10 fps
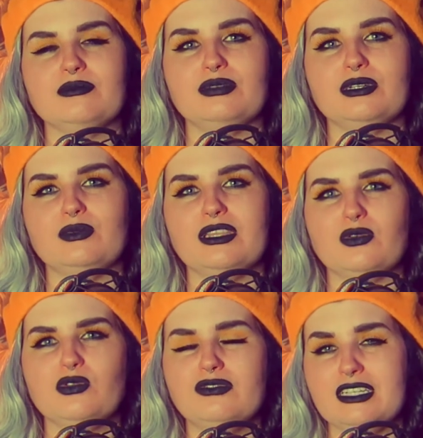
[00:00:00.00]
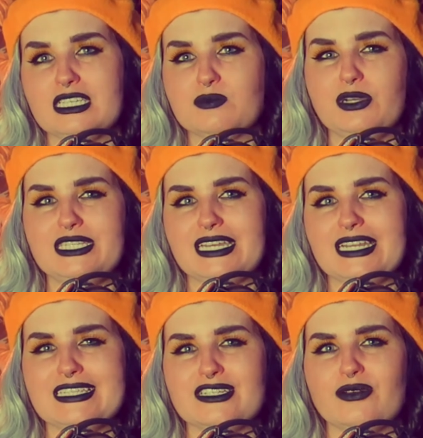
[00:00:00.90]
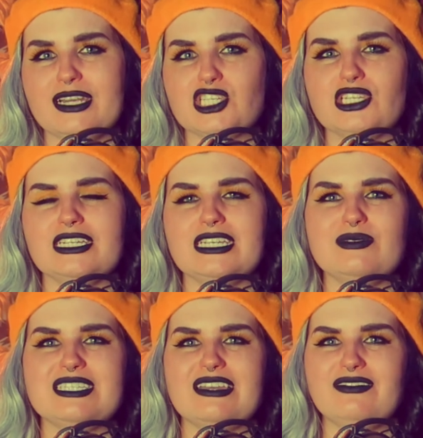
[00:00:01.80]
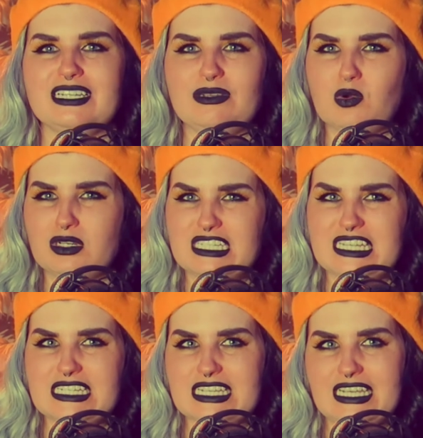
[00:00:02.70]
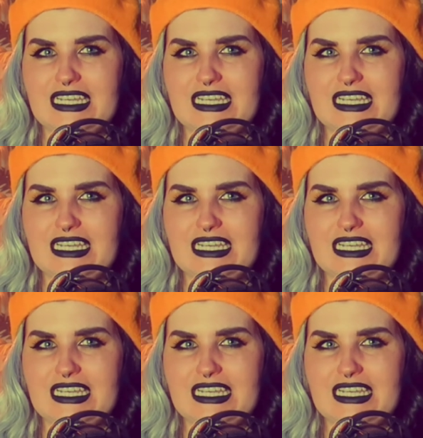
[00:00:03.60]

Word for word: but with all fingers pointing in his direction, he was definitely wanted,